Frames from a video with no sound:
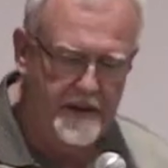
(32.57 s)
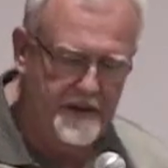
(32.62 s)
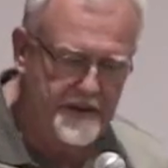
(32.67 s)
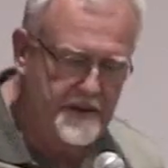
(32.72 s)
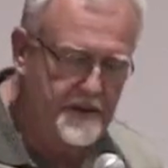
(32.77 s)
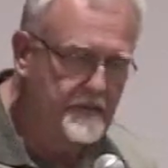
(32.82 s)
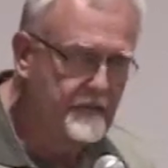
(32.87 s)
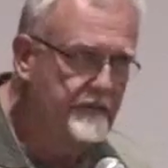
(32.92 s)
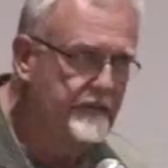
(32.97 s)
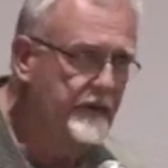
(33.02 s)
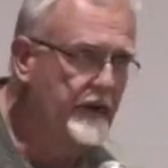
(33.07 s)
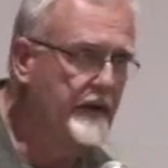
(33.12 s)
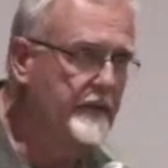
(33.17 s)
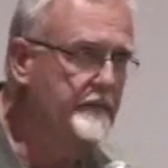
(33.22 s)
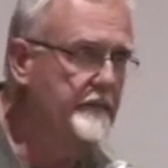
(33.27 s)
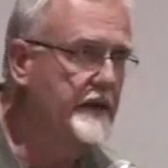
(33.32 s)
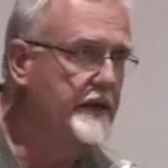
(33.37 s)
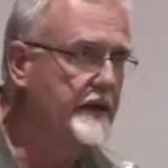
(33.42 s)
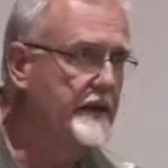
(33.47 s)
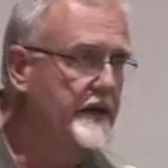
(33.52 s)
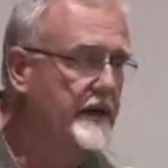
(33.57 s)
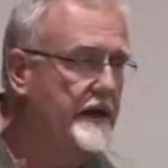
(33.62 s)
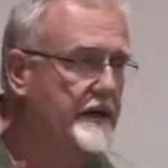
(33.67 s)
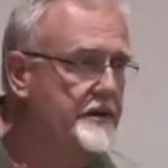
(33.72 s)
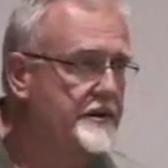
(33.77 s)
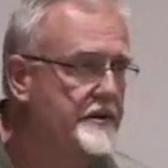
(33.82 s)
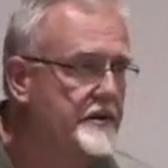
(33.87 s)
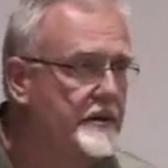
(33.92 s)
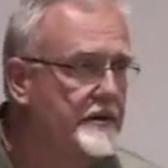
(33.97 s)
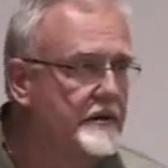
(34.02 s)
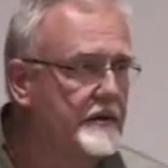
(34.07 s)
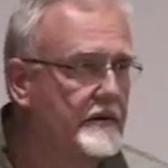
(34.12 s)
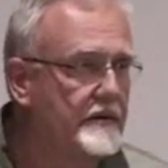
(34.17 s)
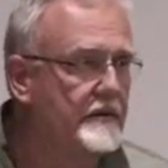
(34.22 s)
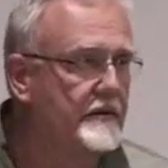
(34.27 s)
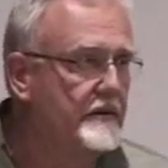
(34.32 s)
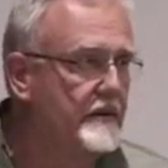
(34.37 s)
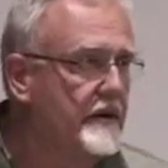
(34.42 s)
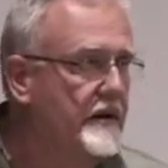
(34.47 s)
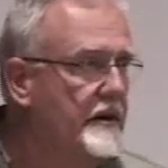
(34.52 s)
some flood mitigation
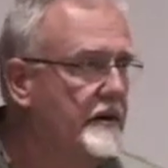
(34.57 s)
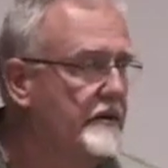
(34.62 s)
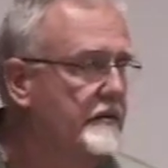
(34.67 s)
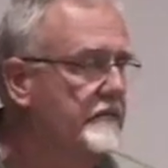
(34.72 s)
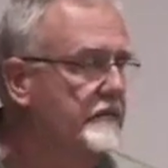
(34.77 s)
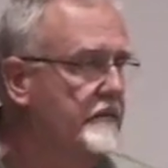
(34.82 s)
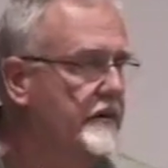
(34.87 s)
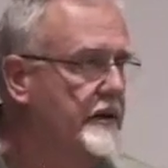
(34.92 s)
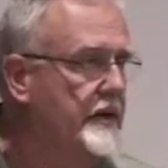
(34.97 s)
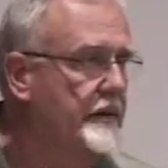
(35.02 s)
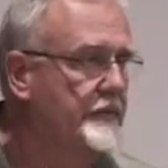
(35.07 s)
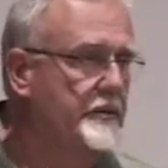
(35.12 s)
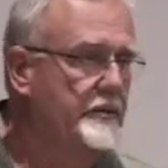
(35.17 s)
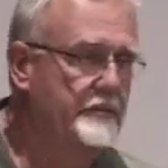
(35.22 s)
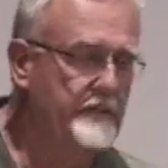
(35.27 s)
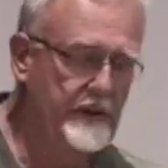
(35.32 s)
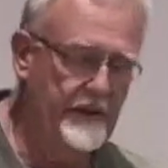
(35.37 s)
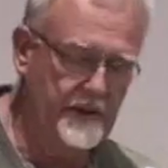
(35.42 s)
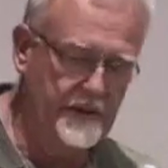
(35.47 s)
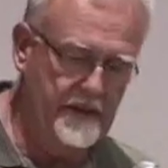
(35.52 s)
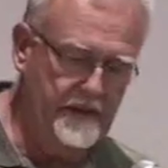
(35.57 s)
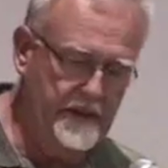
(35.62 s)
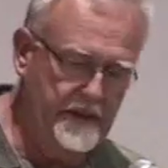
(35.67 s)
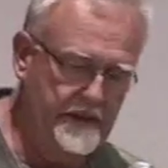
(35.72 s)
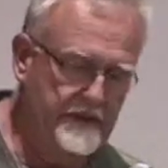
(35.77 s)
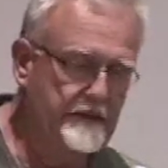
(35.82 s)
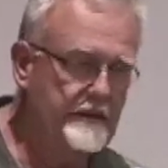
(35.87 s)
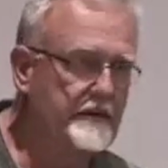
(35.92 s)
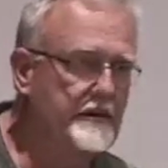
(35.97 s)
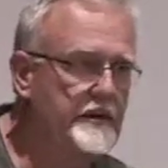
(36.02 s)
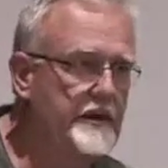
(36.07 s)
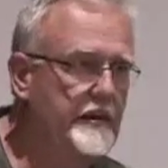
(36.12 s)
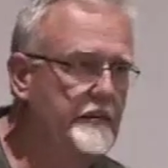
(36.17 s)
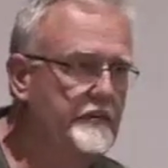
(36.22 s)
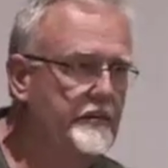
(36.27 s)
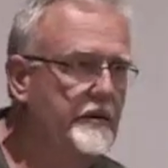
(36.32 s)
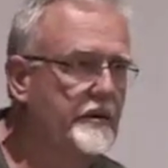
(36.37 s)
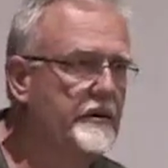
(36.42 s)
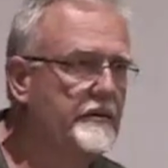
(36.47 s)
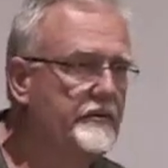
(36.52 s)
capability to
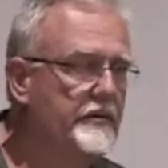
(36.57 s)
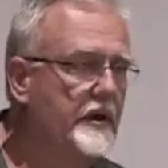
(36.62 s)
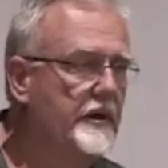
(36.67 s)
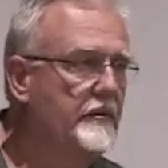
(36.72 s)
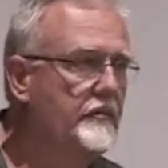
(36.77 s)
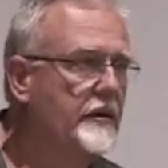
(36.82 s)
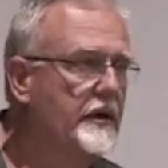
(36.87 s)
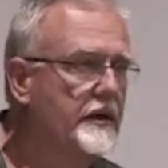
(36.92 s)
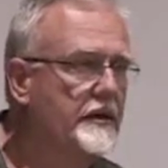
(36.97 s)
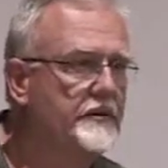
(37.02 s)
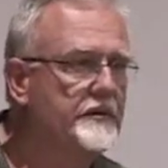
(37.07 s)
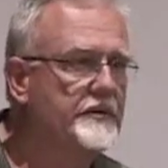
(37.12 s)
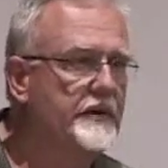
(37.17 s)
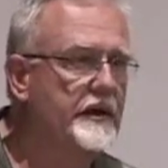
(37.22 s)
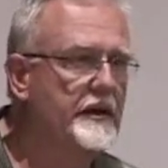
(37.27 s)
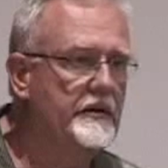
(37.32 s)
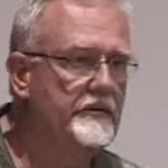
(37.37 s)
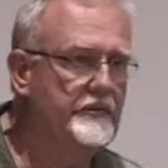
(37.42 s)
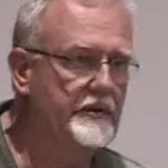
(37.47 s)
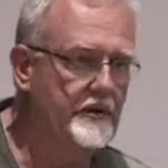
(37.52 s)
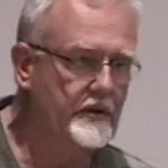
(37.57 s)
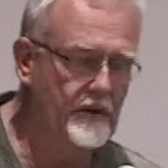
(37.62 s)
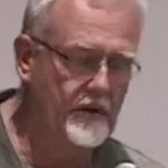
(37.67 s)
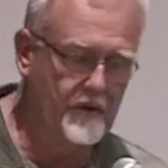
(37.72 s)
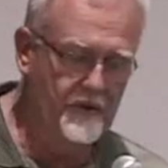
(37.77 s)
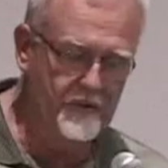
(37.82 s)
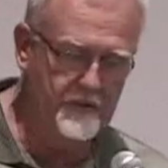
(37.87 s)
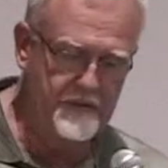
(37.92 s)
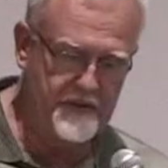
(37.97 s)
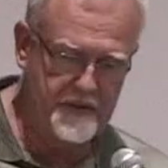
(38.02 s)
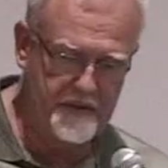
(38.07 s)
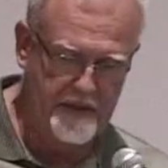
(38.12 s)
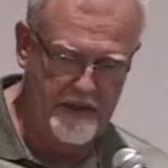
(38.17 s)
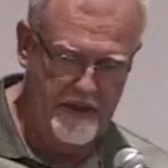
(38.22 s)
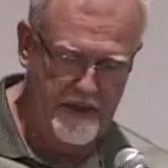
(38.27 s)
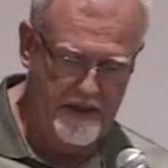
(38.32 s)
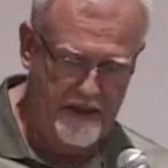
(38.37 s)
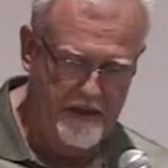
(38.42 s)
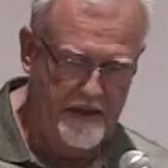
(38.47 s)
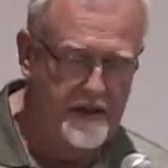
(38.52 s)
keep the floodwaters out of your homes.
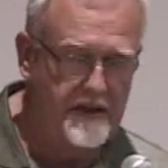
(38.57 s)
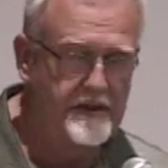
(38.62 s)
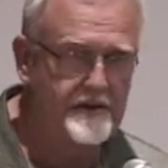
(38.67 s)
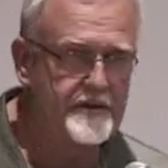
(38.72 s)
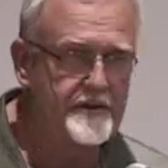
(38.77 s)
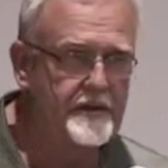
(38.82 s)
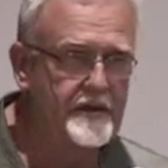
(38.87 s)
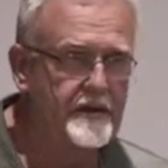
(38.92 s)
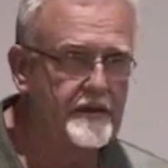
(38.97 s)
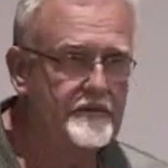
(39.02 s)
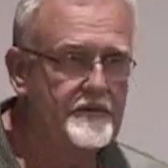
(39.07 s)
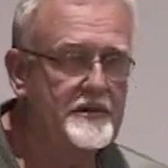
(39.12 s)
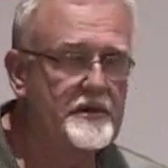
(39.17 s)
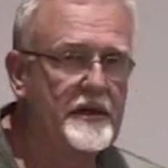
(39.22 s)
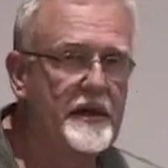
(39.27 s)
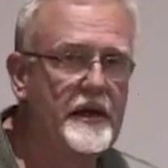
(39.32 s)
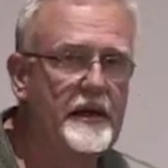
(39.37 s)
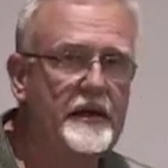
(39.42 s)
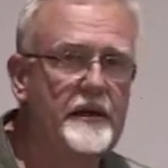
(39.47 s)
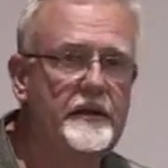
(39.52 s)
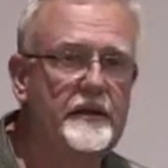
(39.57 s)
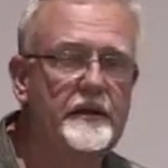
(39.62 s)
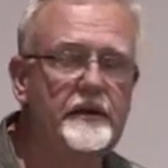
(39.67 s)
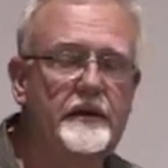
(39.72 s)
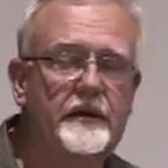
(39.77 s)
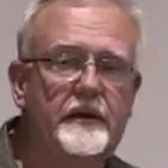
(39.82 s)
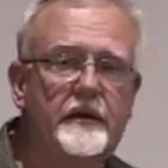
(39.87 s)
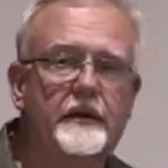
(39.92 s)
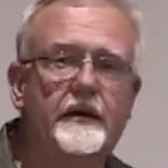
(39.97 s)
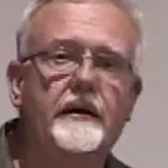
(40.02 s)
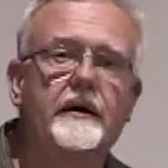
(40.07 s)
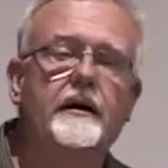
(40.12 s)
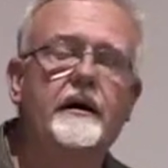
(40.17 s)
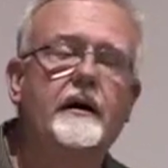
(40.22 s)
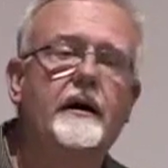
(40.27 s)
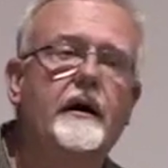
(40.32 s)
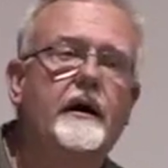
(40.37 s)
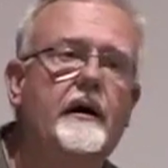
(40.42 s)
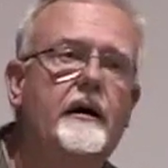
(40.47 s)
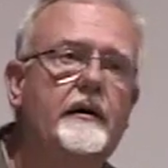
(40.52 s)
As Steve said,
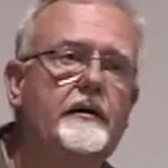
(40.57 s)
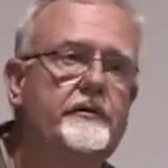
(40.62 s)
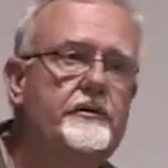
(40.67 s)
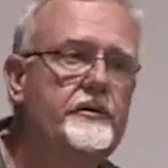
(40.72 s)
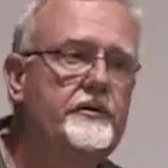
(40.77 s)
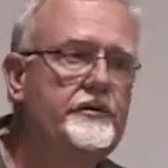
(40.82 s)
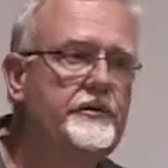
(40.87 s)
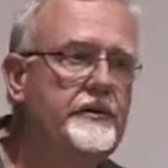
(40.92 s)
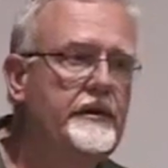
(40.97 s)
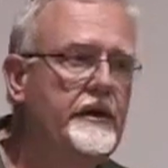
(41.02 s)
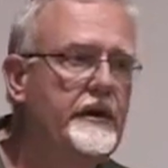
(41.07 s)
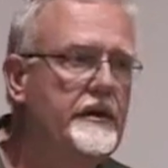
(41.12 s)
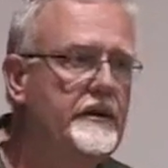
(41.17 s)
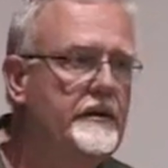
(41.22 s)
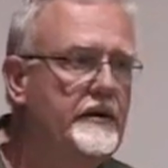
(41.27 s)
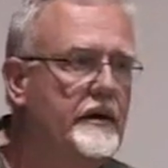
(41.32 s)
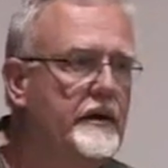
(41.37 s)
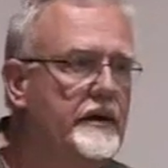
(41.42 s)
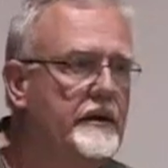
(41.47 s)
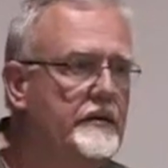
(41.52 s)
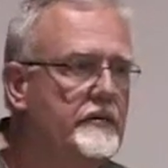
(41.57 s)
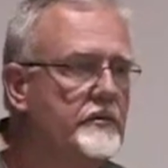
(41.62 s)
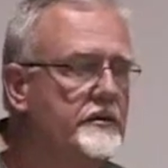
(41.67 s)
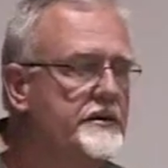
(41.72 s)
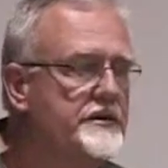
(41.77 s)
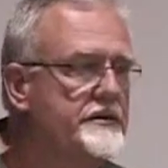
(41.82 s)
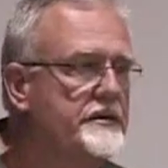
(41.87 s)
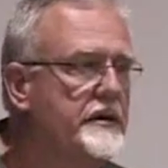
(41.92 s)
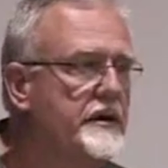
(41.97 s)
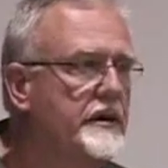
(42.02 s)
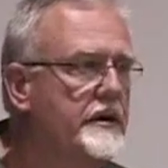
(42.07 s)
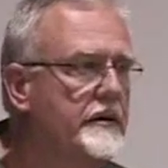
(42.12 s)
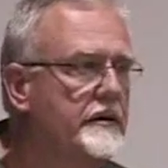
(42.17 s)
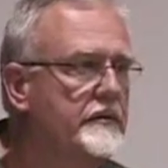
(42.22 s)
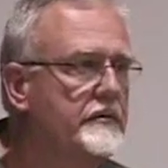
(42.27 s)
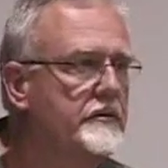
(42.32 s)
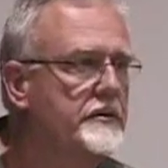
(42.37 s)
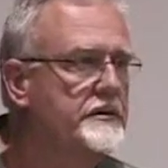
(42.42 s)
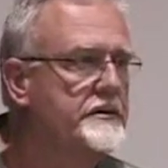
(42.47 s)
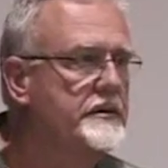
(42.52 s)
Tuesday night was
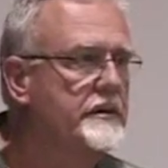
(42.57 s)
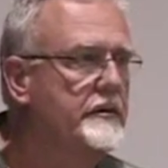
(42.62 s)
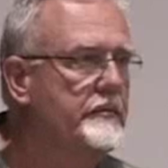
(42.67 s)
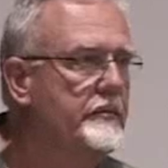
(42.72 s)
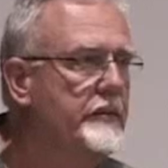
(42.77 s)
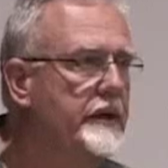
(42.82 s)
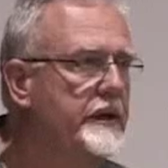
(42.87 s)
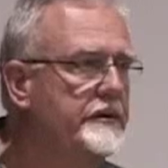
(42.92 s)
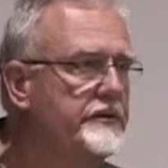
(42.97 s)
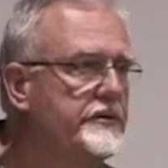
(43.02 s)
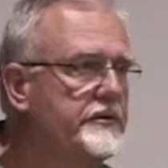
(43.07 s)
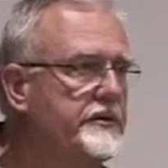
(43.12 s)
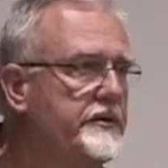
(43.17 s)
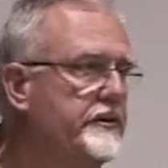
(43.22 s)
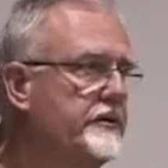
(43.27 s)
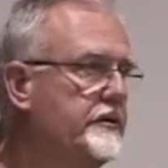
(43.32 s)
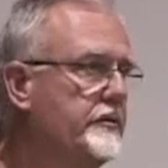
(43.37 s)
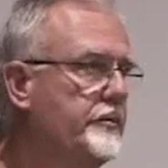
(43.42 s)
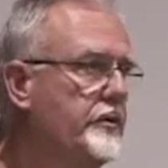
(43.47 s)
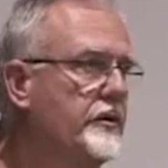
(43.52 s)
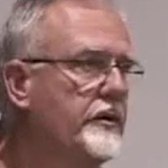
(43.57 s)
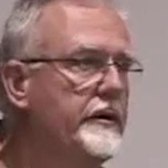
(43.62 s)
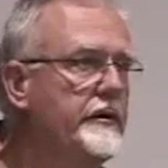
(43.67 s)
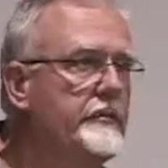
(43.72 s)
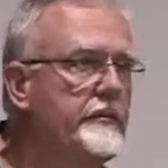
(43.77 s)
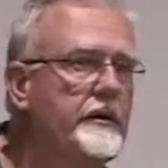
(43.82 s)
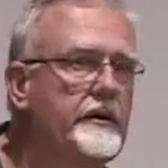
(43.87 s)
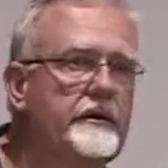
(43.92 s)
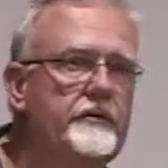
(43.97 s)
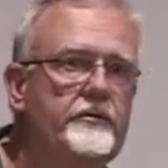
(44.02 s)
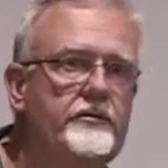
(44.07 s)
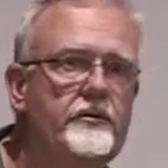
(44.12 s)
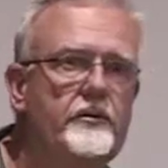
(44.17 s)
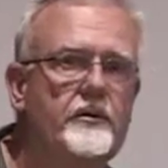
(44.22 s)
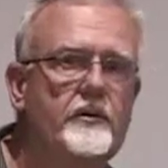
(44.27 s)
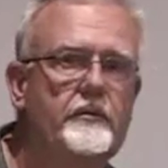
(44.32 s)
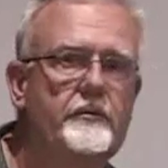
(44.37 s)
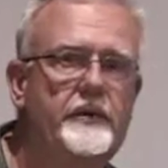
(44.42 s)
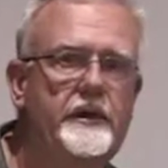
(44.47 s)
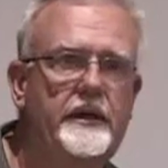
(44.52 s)
an immense disappointment
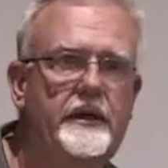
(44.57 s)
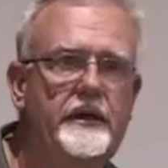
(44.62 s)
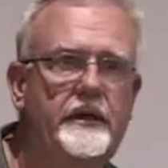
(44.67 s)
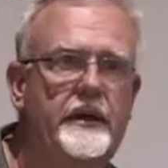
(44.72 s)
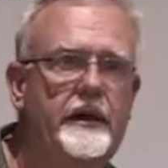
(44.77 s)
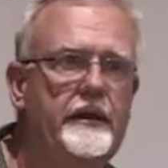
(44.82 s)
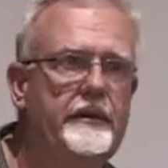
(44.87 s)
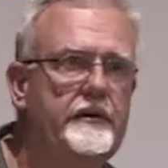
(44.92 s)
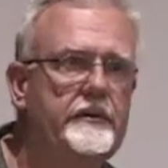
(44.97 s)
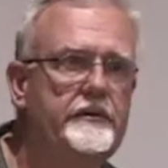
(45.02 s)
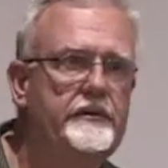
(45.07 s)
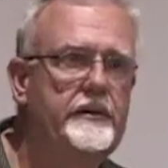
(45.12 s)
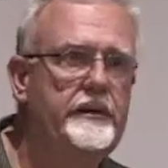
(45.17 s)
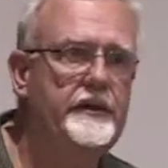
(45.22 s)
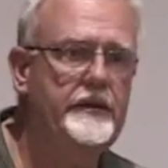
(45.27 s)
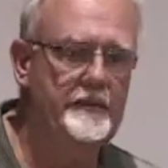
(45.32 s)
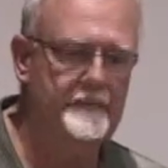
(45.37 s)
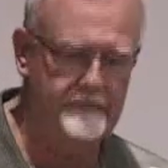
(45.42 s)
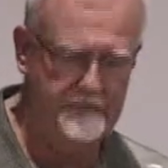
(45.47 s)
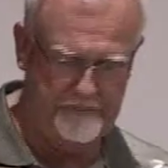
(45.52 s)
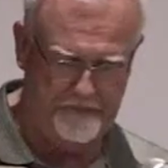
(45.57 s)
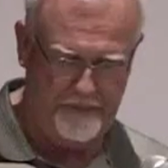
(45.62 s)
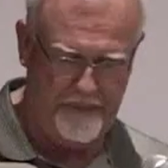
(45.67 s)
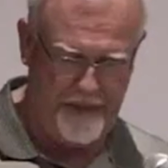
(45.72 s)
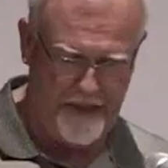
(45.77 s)
for me and the team.